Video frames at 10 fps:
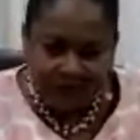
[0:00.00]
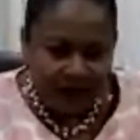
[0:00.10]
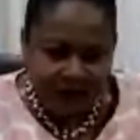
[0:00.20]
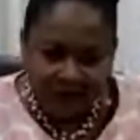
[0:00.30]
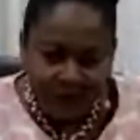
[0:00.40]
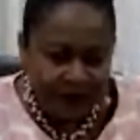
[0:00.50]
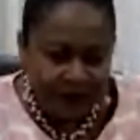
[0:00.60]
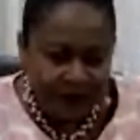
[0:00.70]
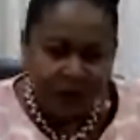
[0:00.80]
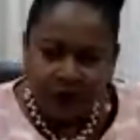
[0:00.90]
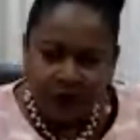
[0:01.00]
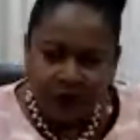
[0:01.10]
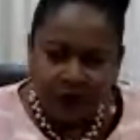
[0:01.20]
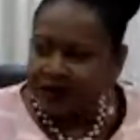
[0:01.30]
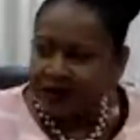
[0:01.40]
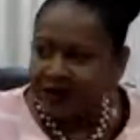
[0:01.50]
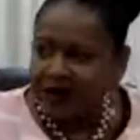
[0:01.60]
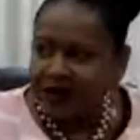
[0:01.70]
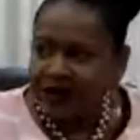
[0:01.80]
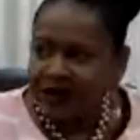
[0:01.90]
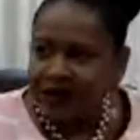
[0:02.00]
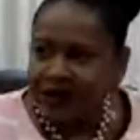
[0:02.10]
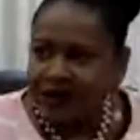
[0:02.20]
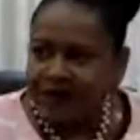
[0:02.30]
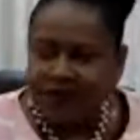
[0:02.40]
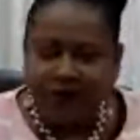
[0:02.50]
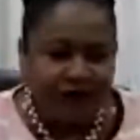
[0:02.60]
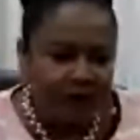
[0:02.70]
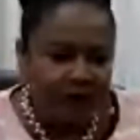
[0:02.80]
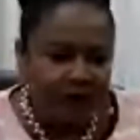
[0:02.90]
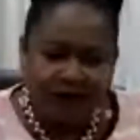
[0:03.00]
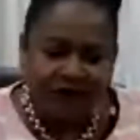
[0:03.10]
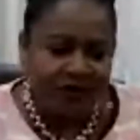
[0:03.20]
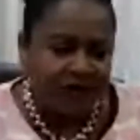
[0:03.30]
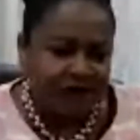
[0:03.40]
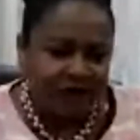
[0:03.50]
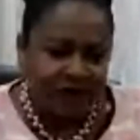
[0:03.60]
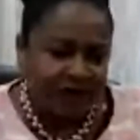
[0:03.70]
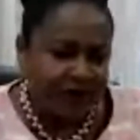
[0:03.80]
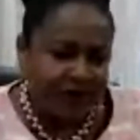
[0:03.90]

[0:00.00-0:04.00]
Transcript: everybody, including the, the, the provost, the, you know, the,